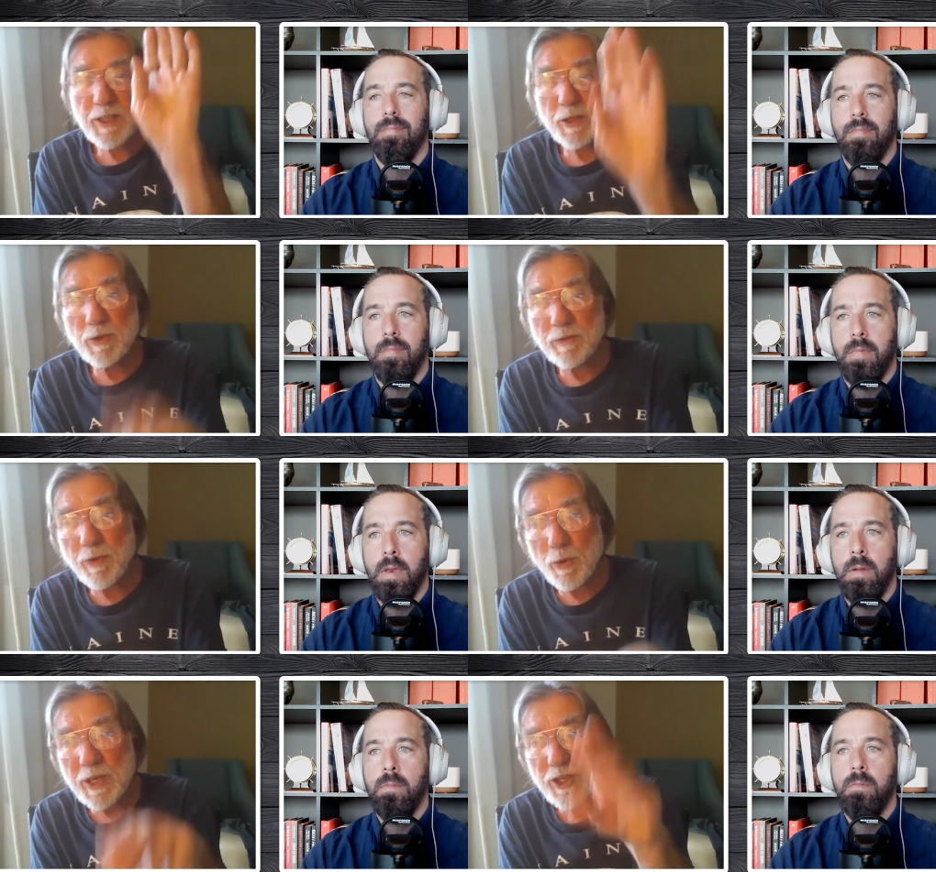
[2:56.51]

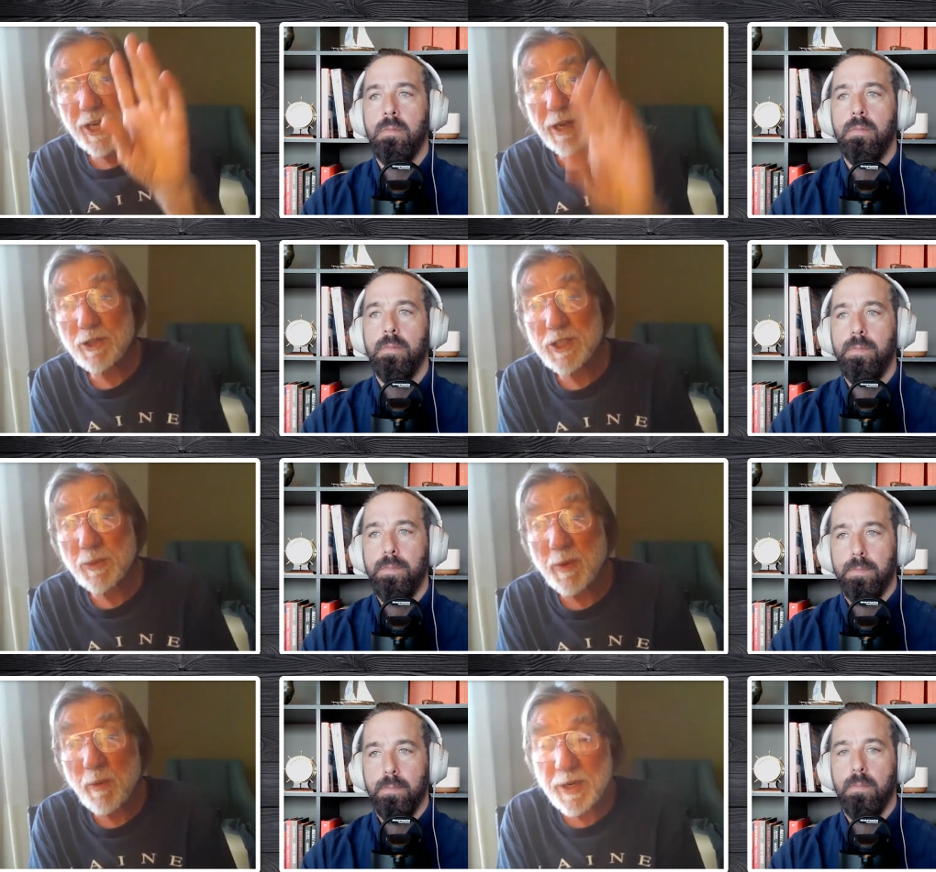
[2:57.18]
Speaker 1: 32 to 40
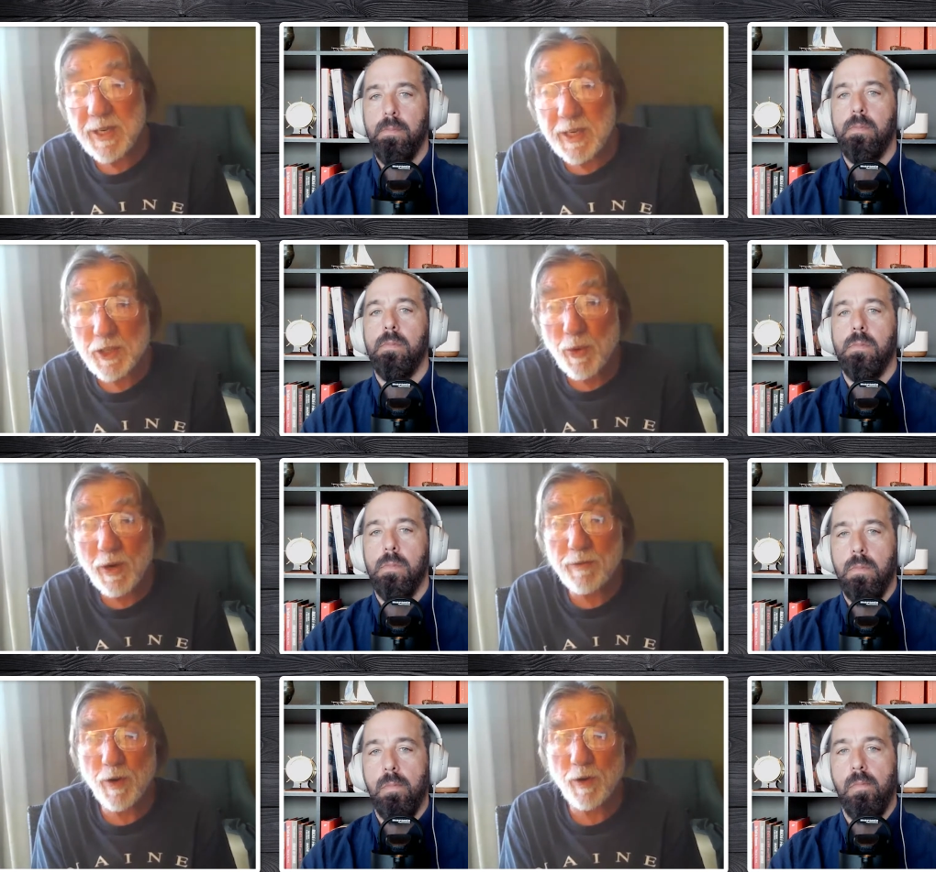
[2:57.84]
cells that we
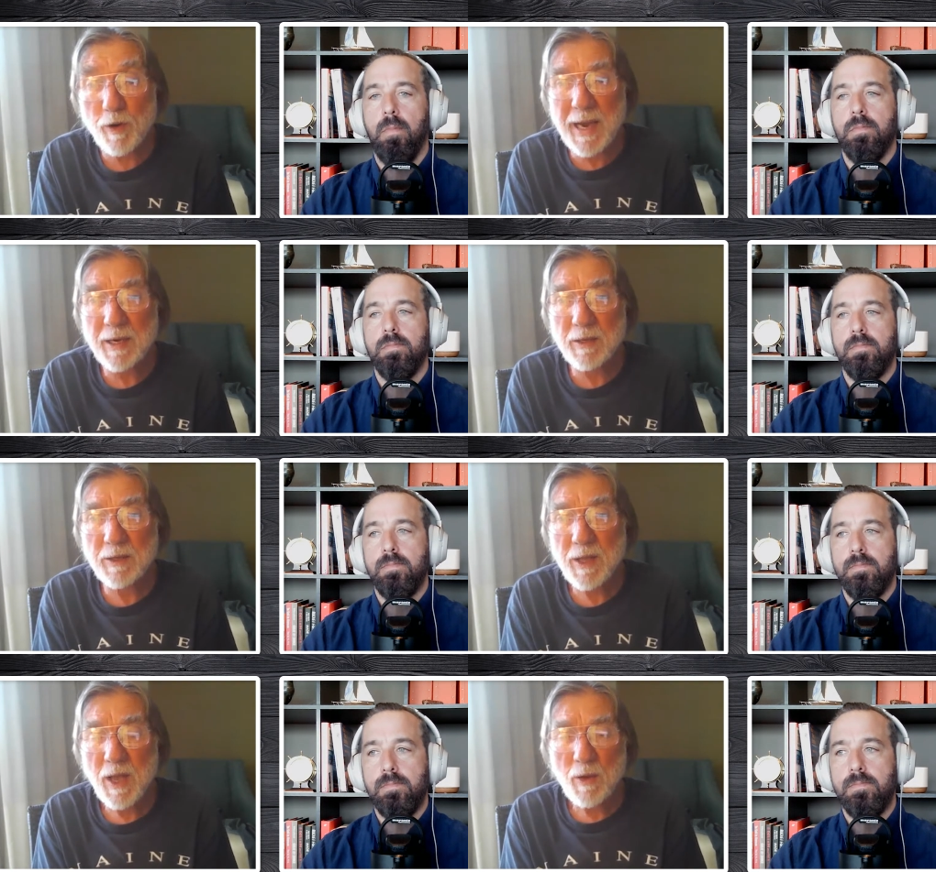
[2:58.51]
want in a
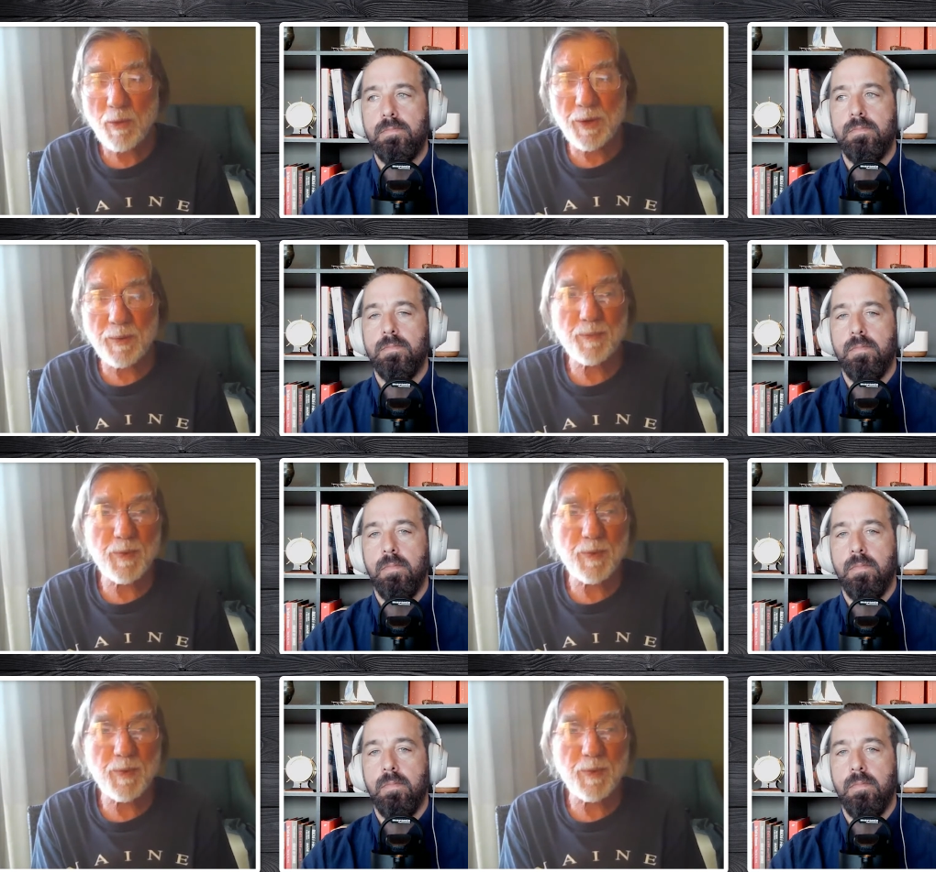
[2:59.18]
12-volt panel.